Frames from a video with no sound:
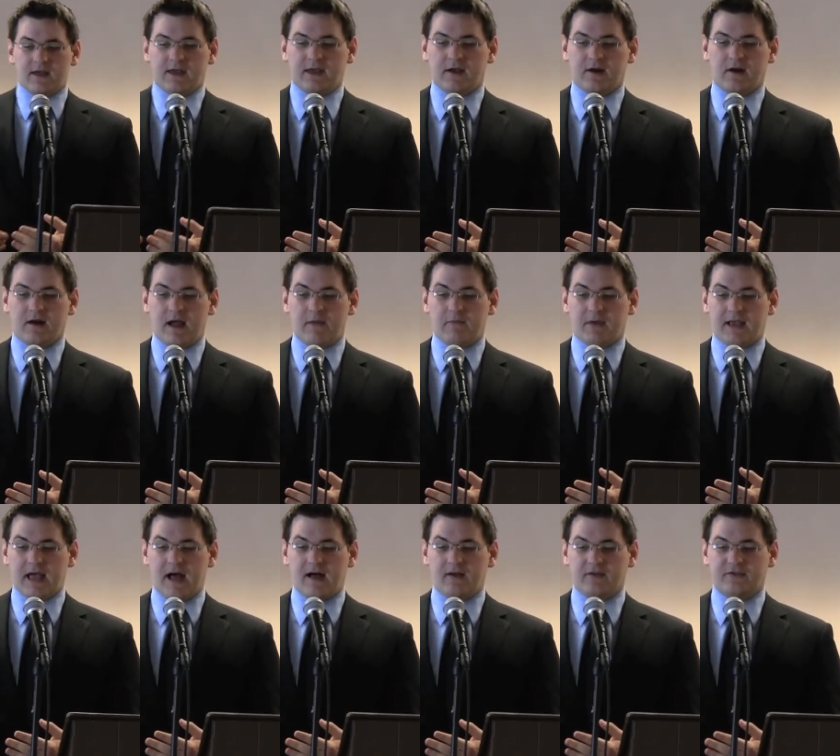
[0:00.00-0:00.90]
here at
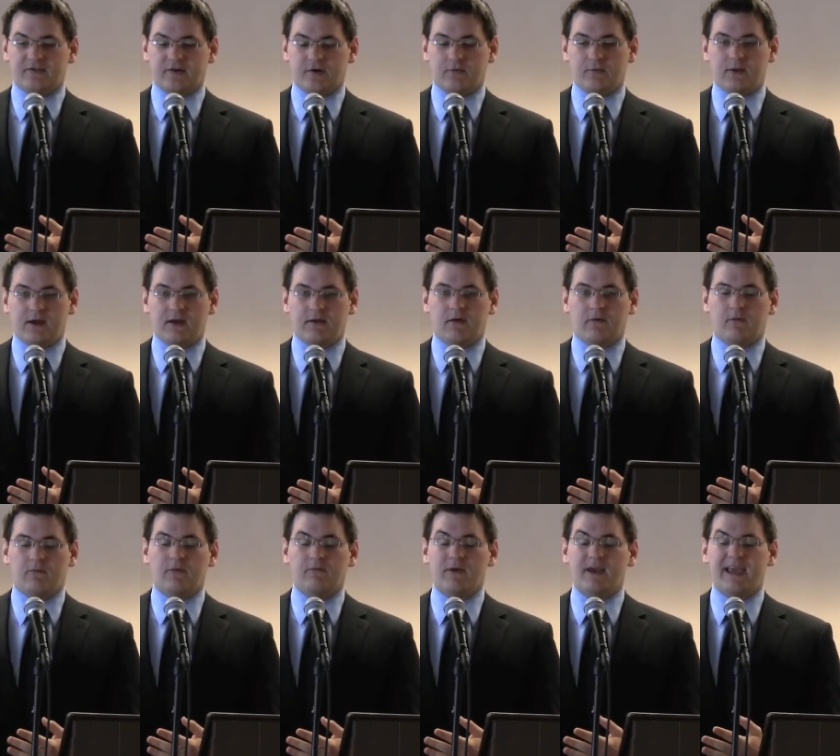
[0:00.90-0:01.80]
Macalester, we,
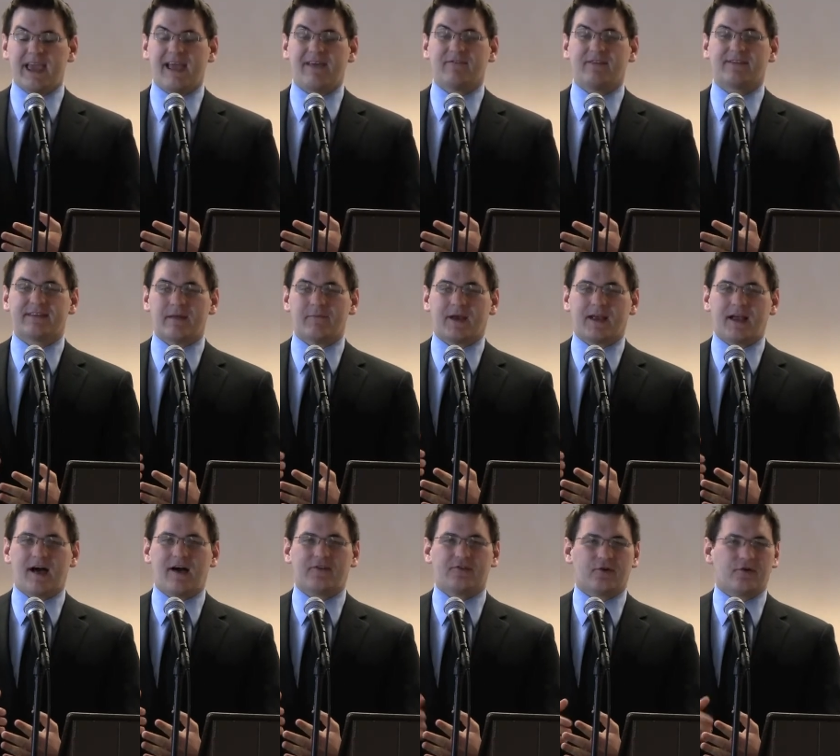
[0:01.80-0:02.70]
when we canvassed at
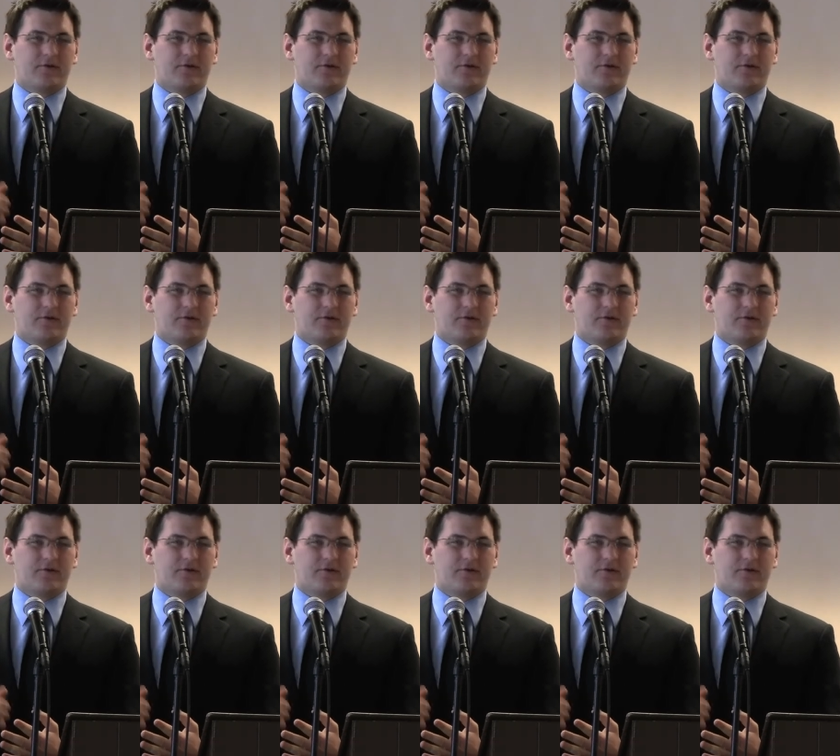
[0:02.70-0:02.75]
Macalester,